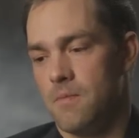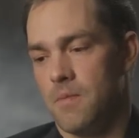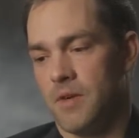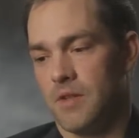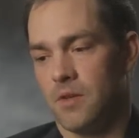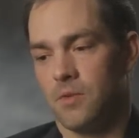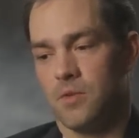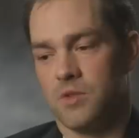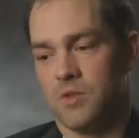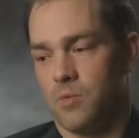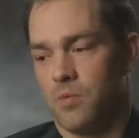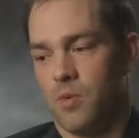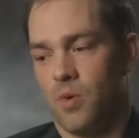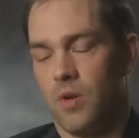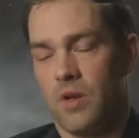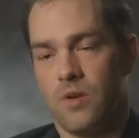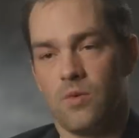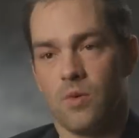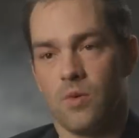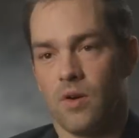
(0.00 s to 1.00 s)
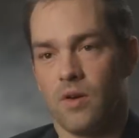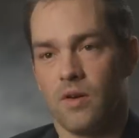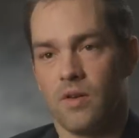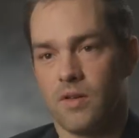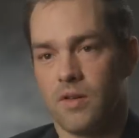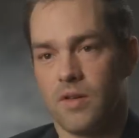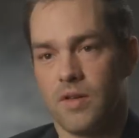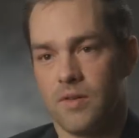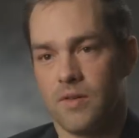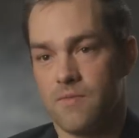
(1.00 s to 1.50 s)
But there was a point where,
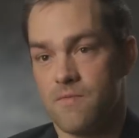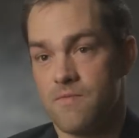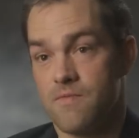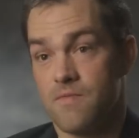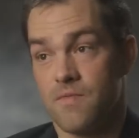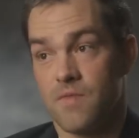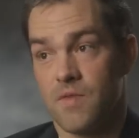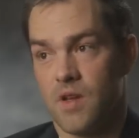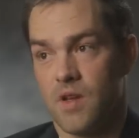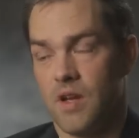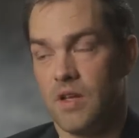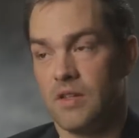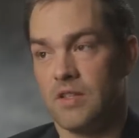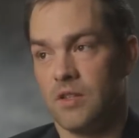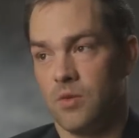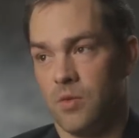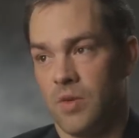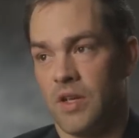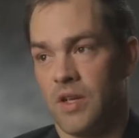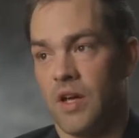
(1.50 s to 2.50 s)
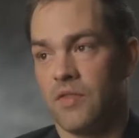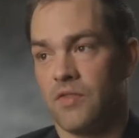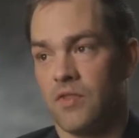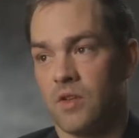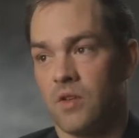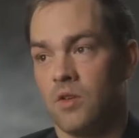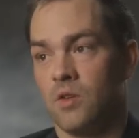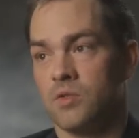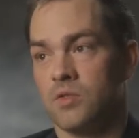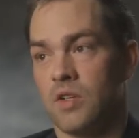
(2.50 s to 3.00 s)
until we got
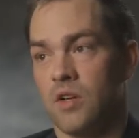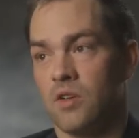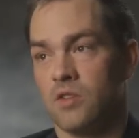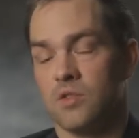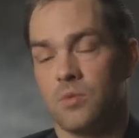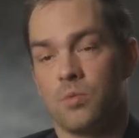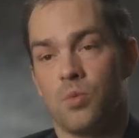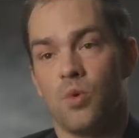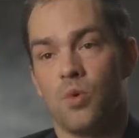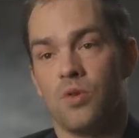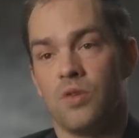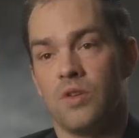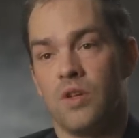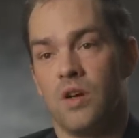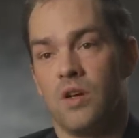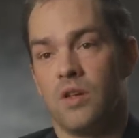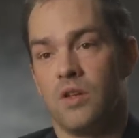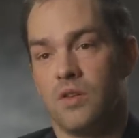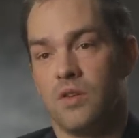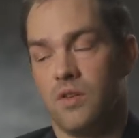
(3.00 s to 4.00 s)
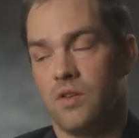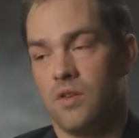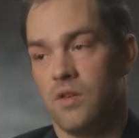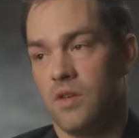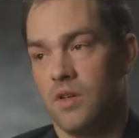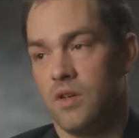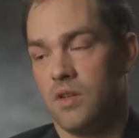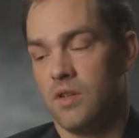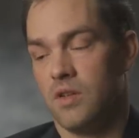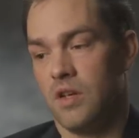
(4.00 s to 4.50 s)
the close air support and the
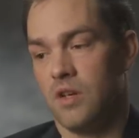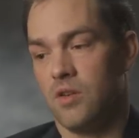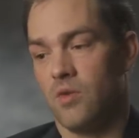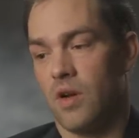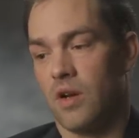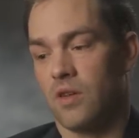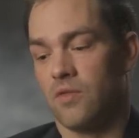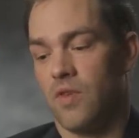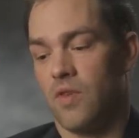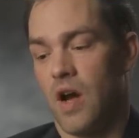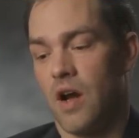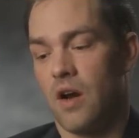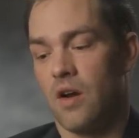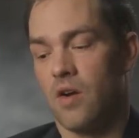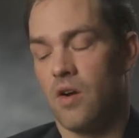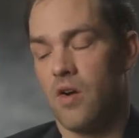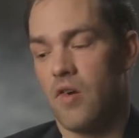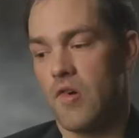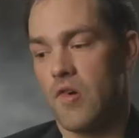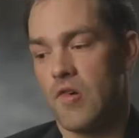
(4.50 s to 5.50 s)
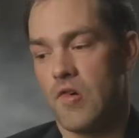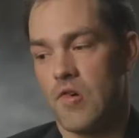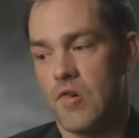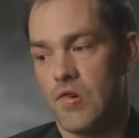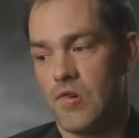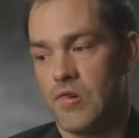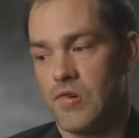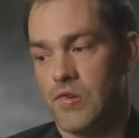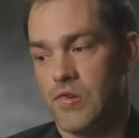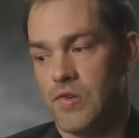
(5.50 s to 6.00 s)
indirect fire,
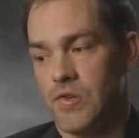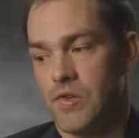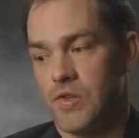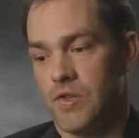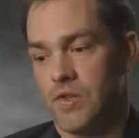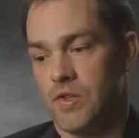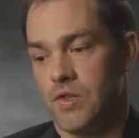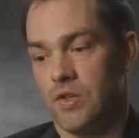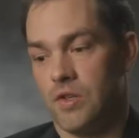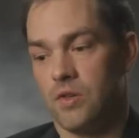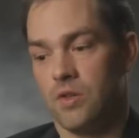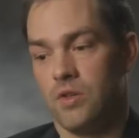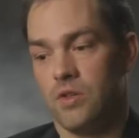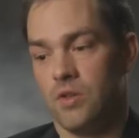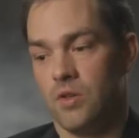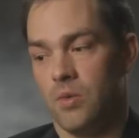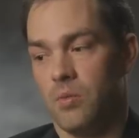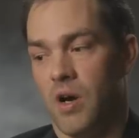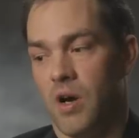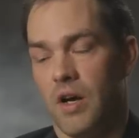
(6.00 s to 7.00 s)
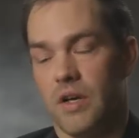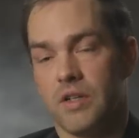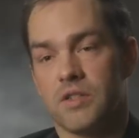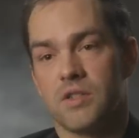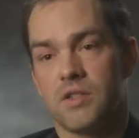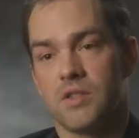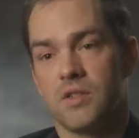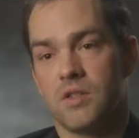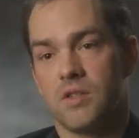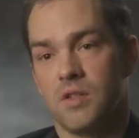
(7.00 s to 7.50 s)
you couldn't do
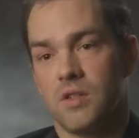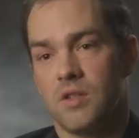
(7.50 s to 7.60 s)
much.